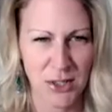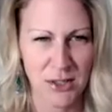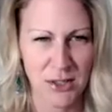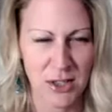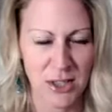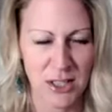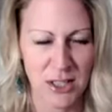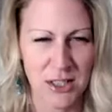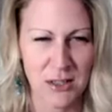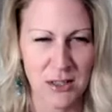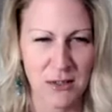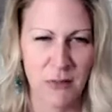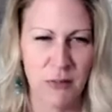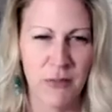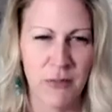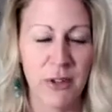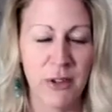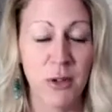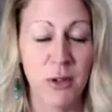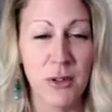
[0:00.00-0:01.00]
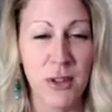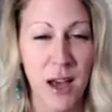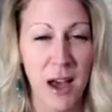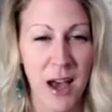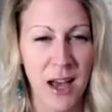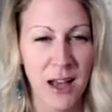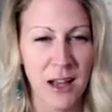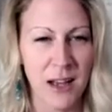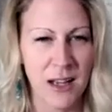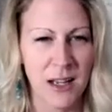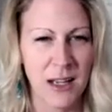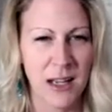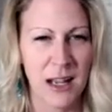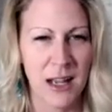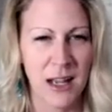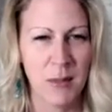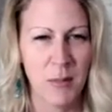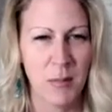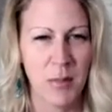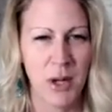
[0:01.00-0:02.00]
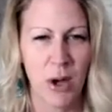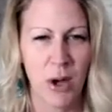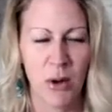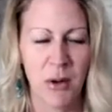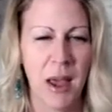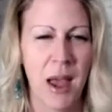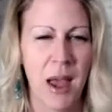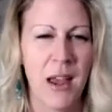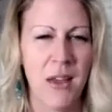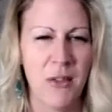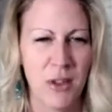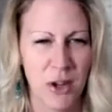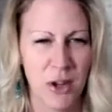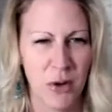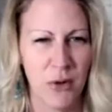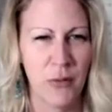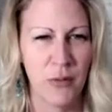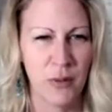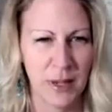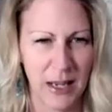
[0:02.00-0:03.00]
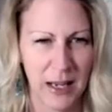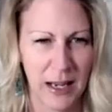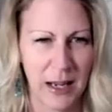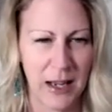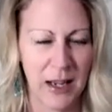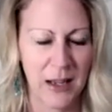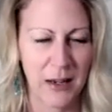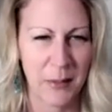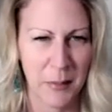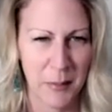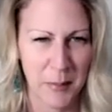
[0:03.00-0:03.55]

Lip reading: So just feel that and let it be okay that you're feeling it.